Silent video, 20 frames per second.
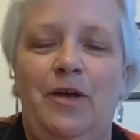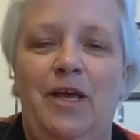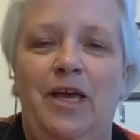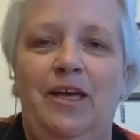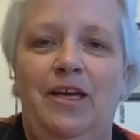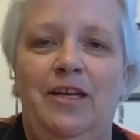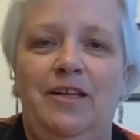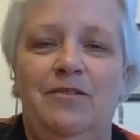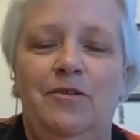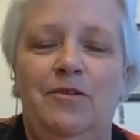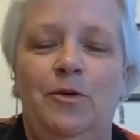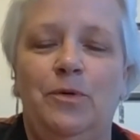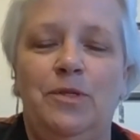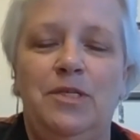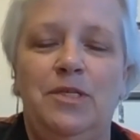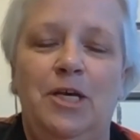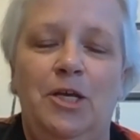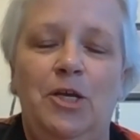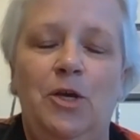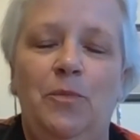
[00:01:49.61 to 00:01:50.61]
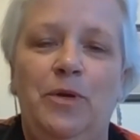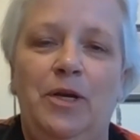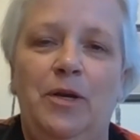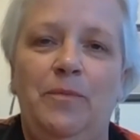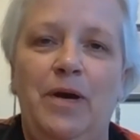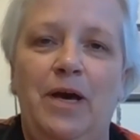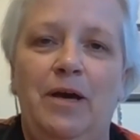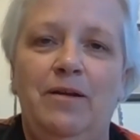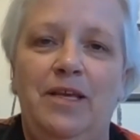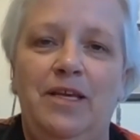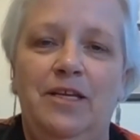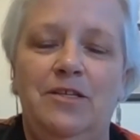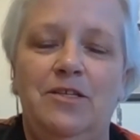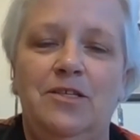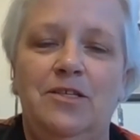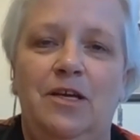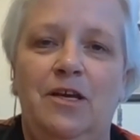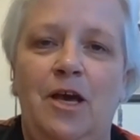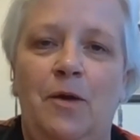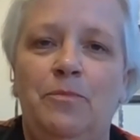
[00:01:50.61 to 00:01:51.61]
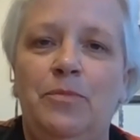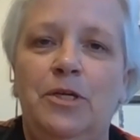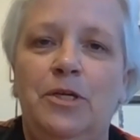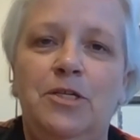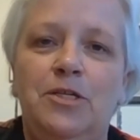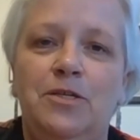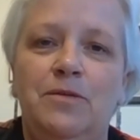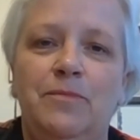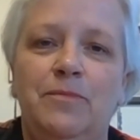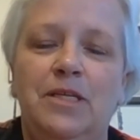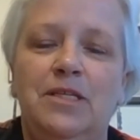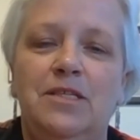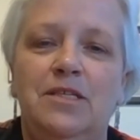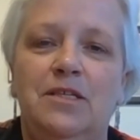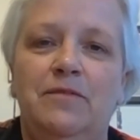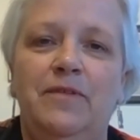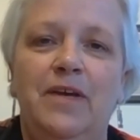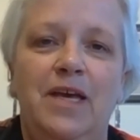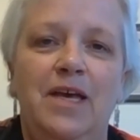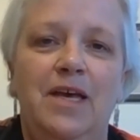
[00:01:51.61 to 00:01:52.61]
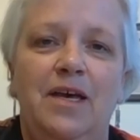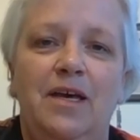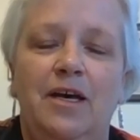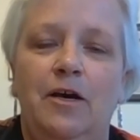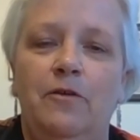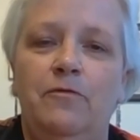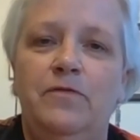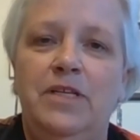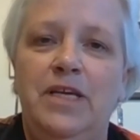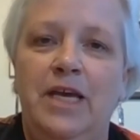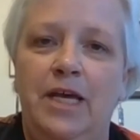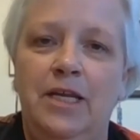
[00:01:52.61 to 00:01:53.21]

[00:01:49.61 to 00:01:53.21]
and he will tell you about his accomplishments of